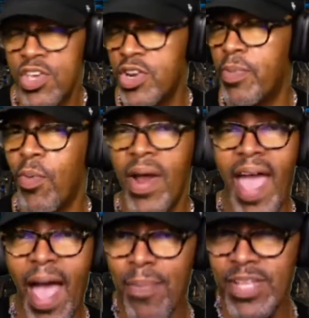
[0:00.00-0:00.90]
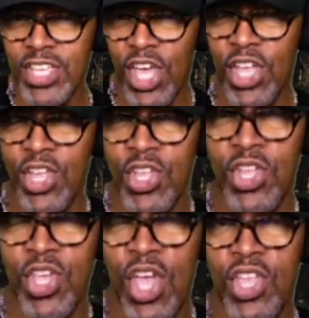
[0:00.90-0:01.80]
But what happens
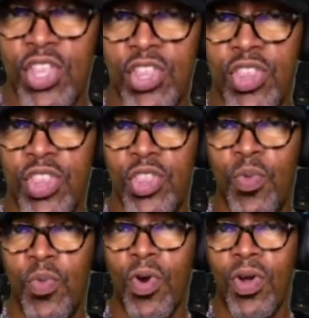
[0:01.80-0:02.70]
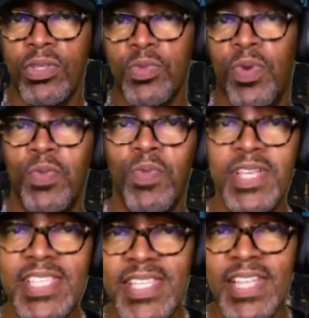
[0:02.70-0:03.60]
in the world when we
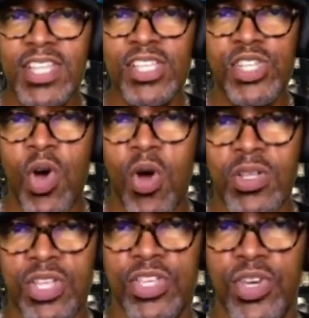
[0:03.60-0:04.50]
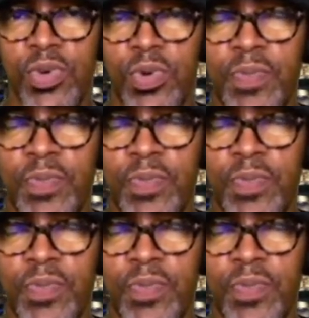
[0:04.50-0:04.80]
send the song to you